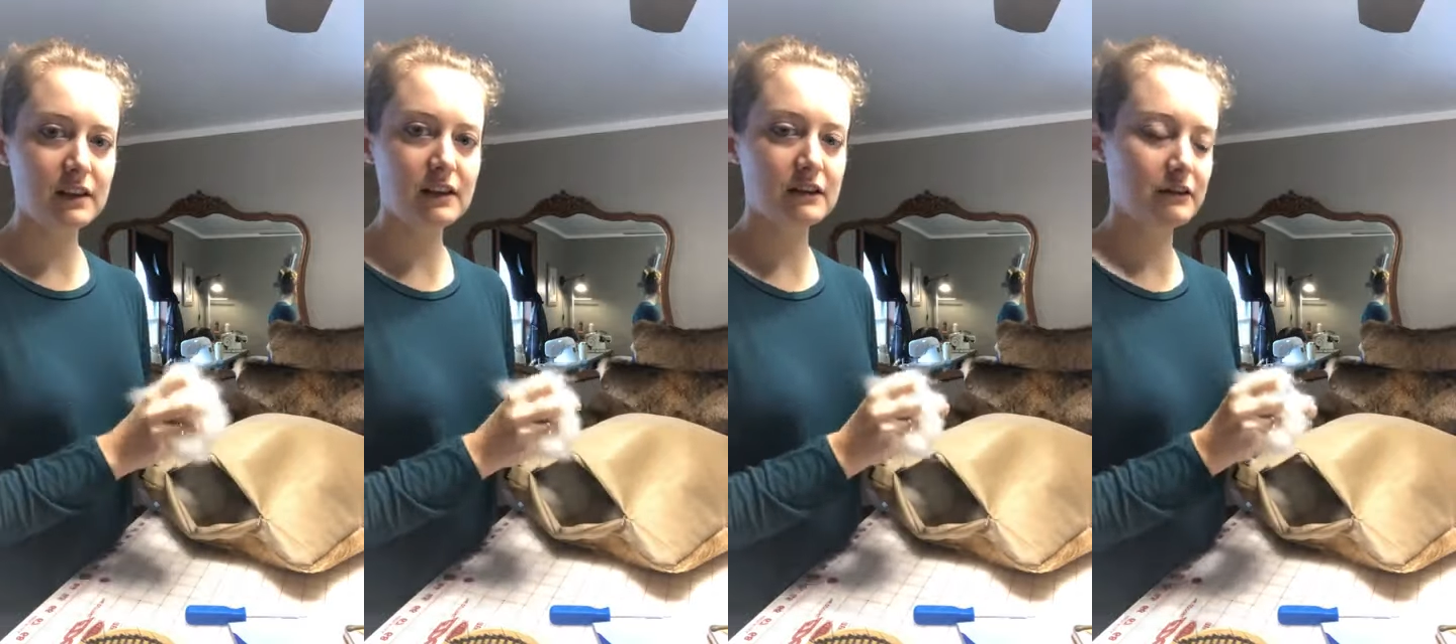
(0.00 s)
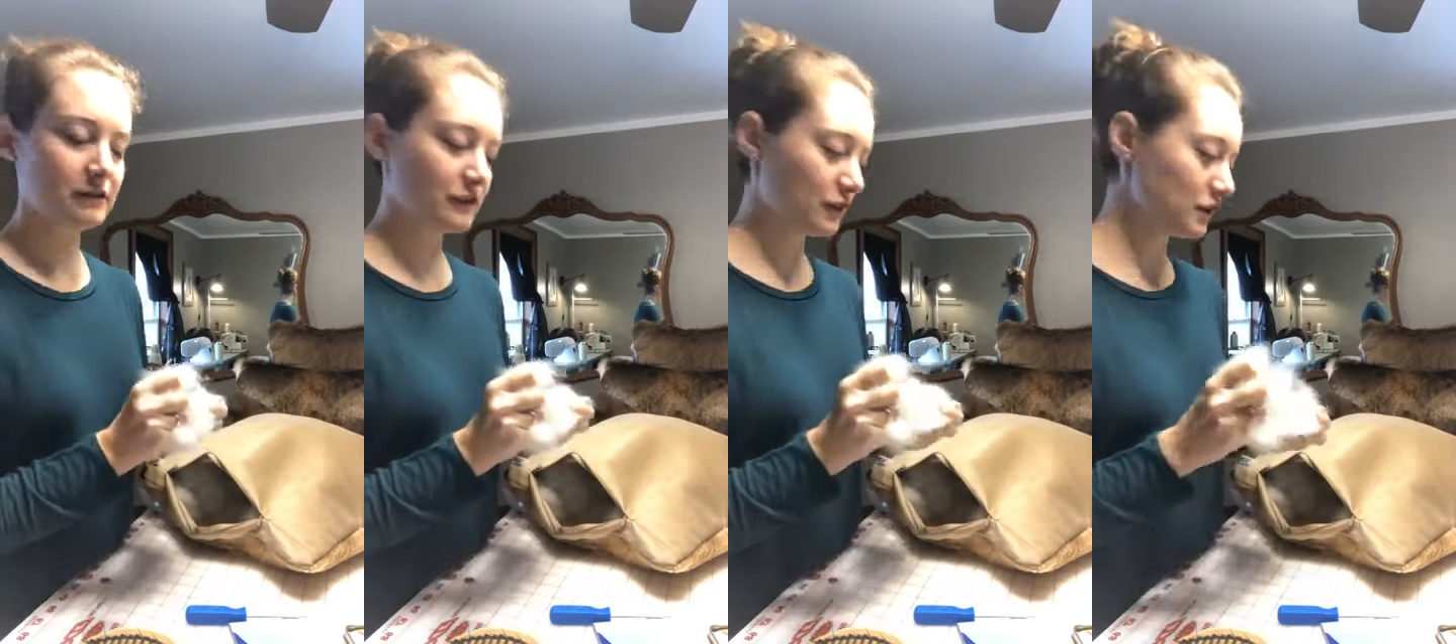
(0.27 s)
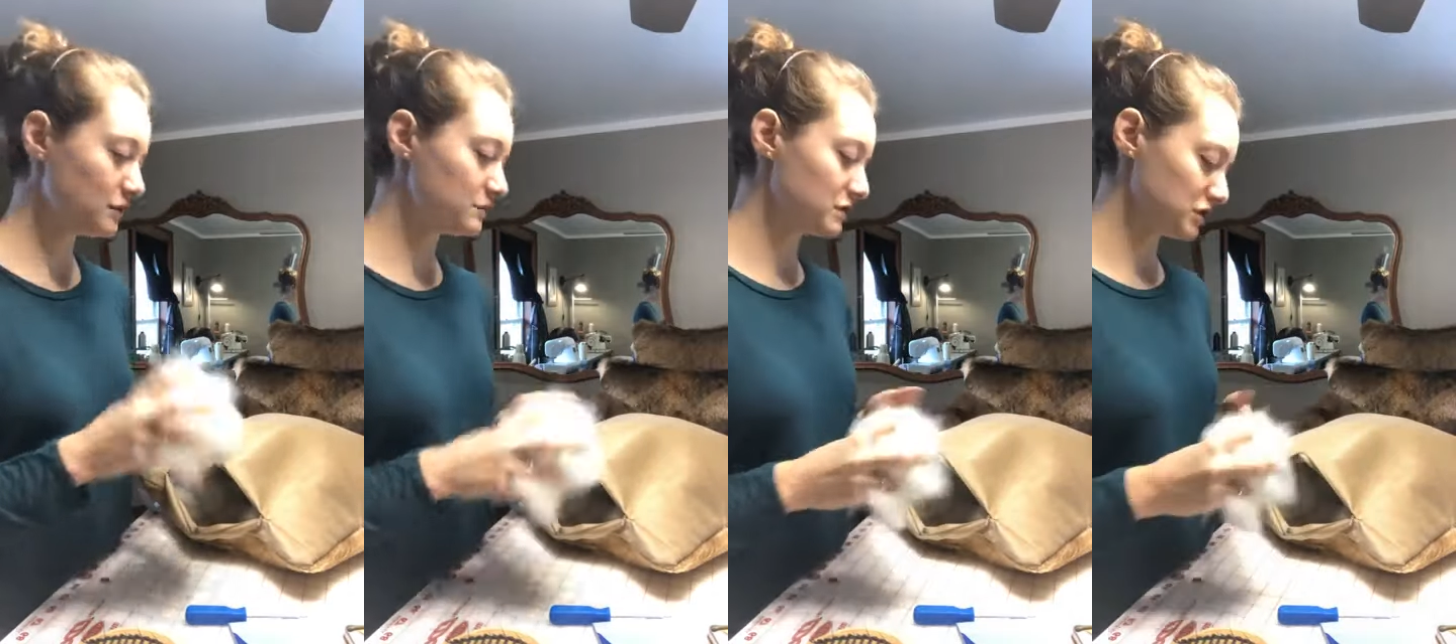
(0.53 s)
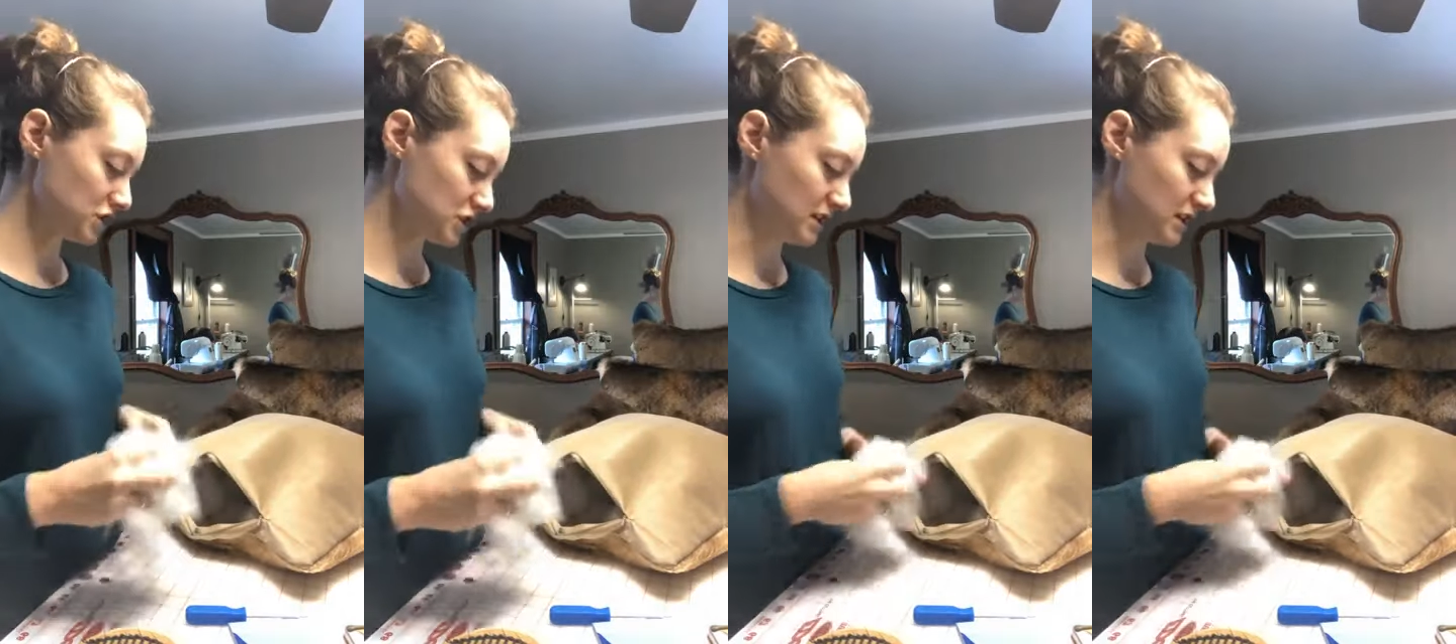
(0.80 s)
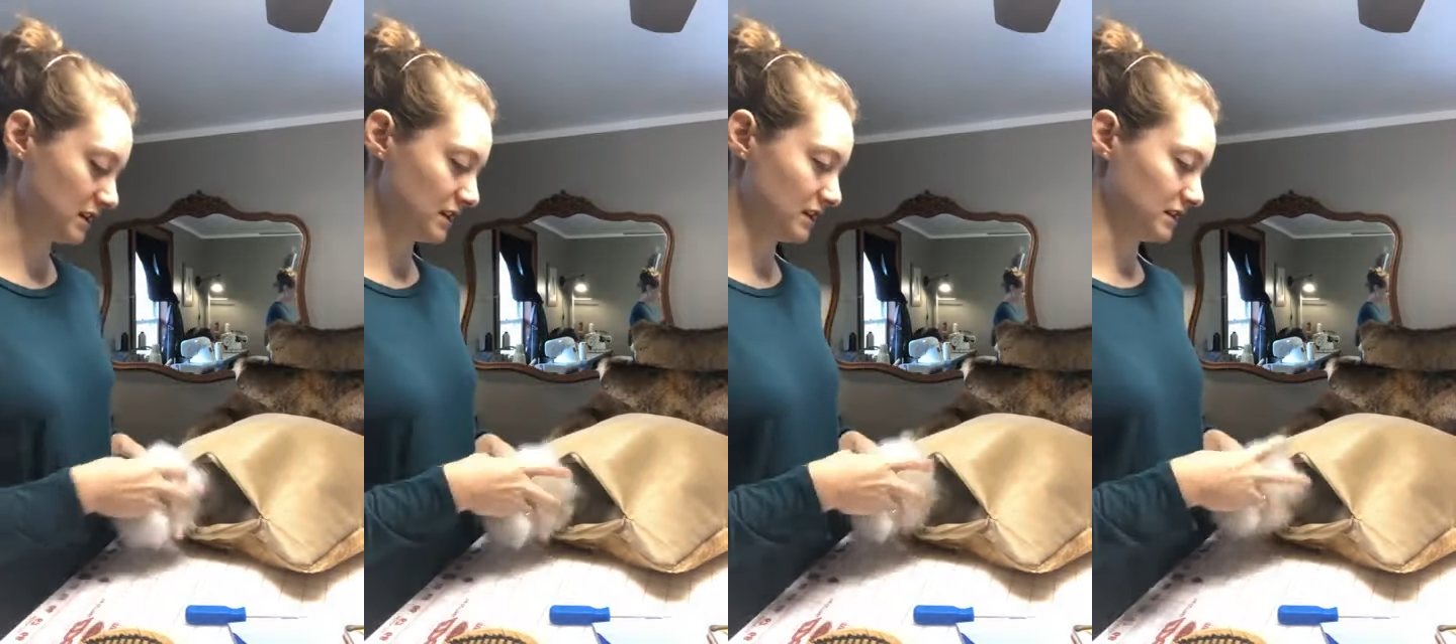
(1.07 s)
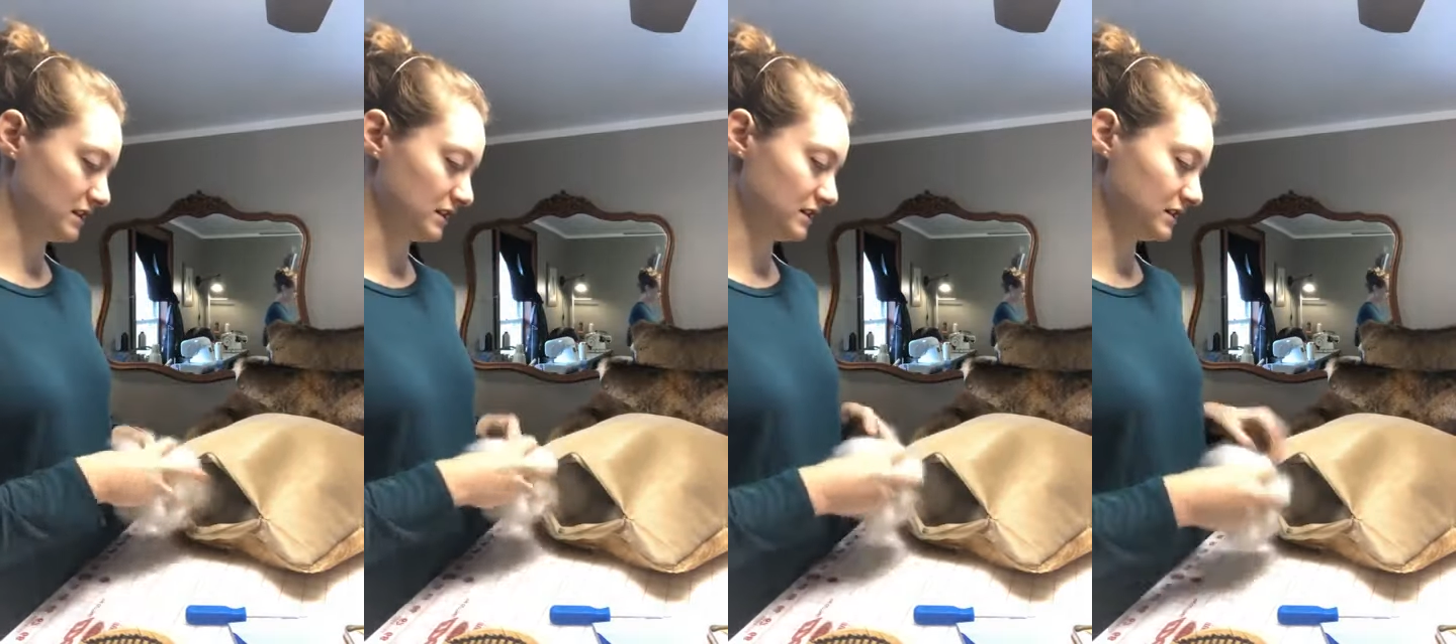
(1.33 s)
The fur
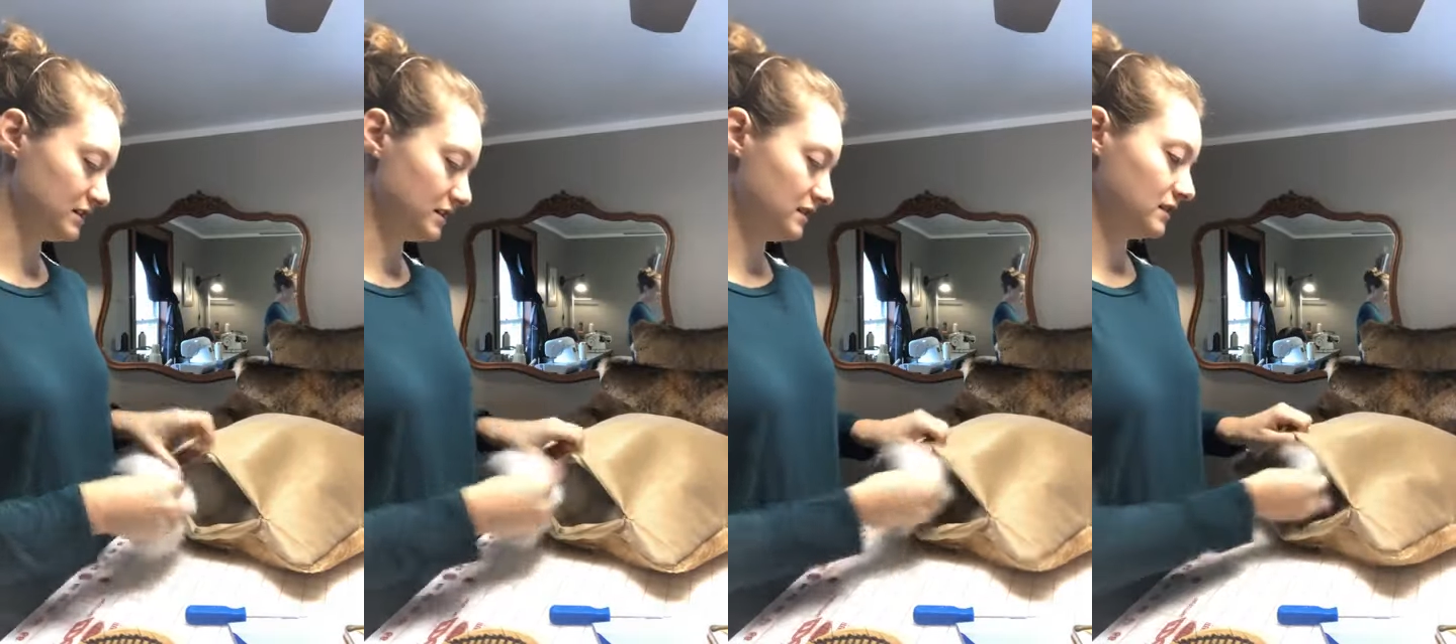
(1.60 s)
machine